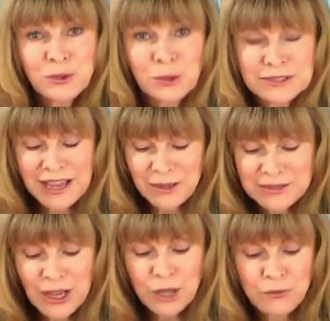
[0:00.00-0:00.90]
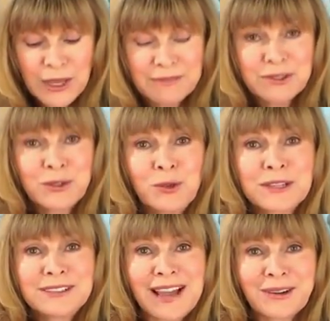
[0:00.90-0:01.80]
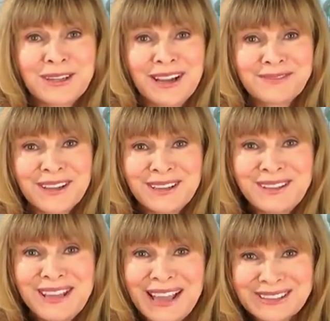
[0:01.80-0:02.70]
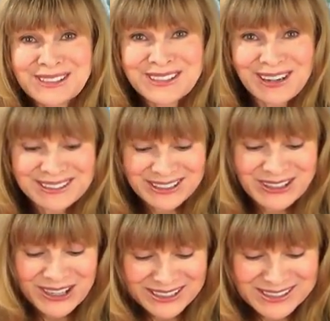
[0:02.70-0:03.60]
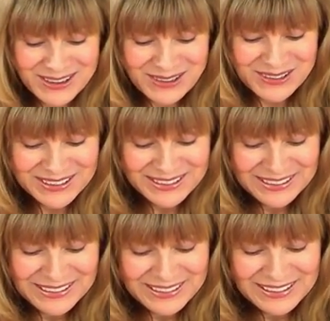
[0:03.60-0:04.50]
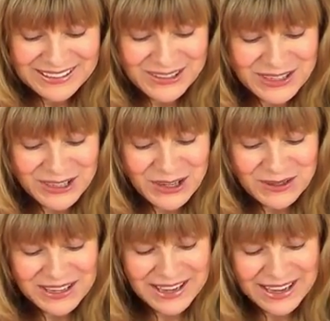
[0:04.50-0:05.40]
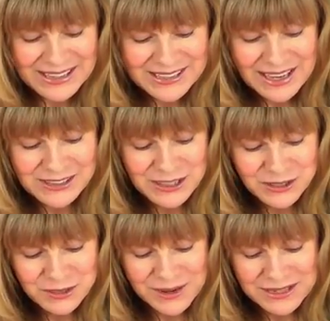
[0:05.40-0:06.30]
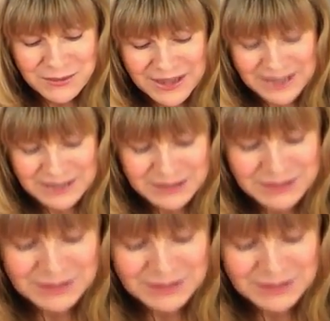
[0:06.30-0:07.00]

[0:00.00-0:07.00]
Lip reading: is cooled down now. If you haven't cooled it down enough, the eggs can start to cook. So here go the eggs, and stir right away.